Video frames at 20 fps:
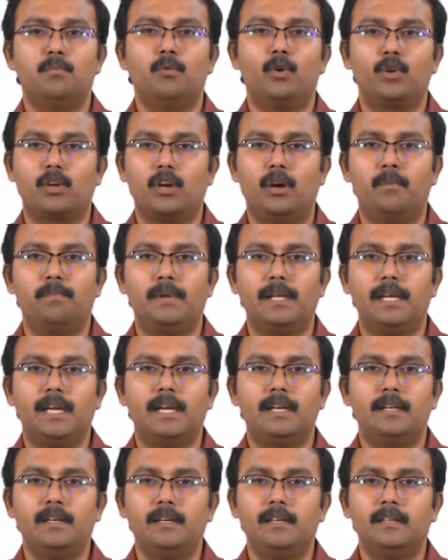more
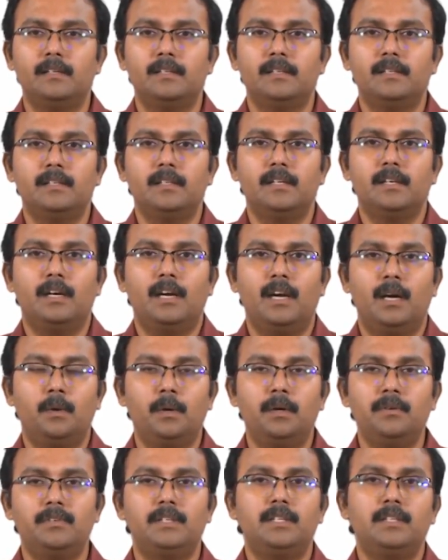complicated.
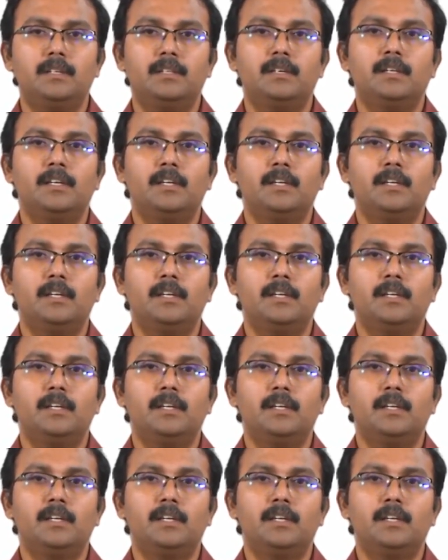However,